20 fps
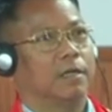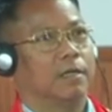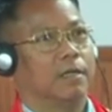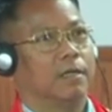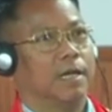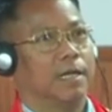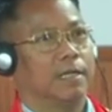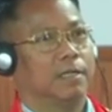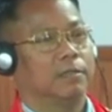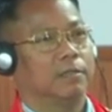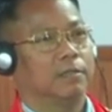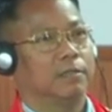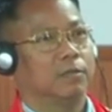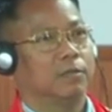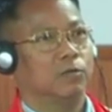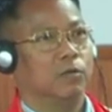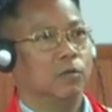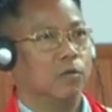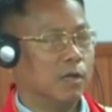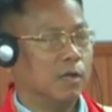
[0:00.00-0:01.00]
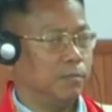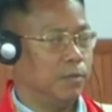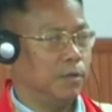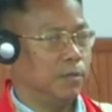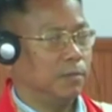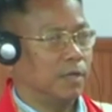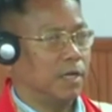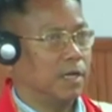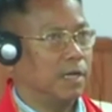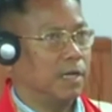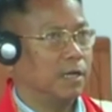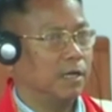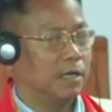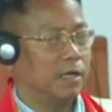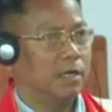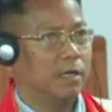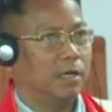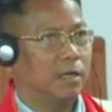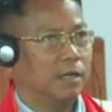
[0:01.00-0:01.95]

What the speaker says: like Nongal Vibra